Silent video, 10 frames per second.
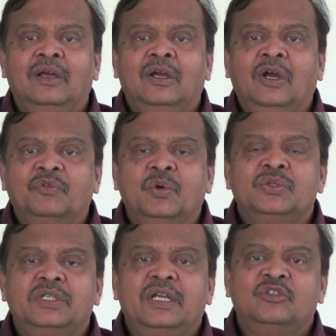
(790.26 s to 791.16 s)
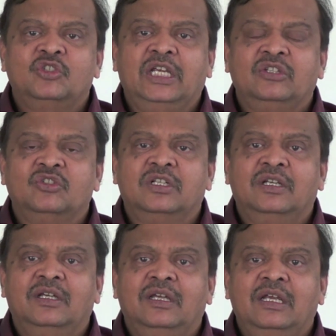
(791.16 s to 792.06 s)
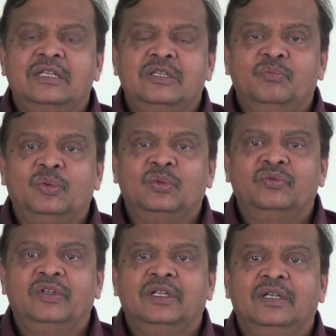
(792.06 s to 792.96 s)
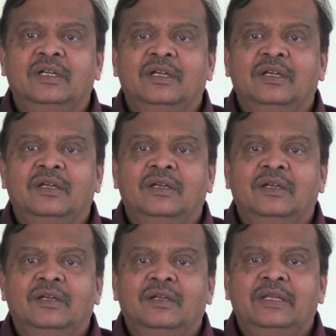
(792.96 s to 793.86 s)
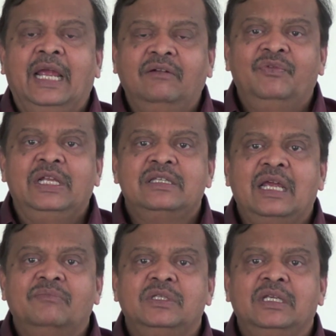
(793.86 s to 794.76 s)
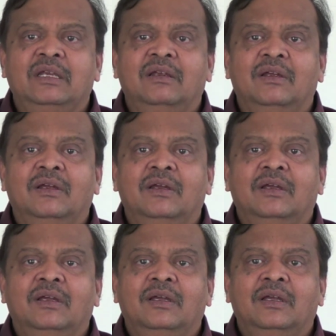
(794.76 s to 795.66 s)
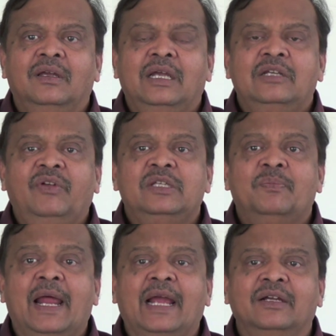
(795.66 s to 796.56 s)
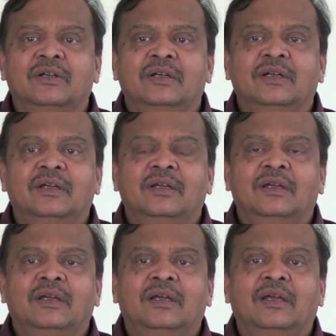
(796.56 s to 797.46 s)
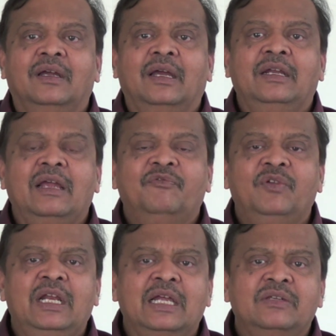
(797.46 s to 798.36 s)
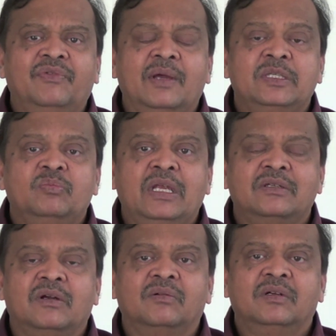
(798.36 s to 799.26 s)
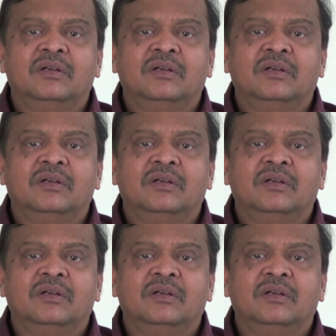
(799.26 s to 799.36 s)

Of course it has changed. It has improved. The head feels empty. It feels blank. And I feel as if I'm spaced out.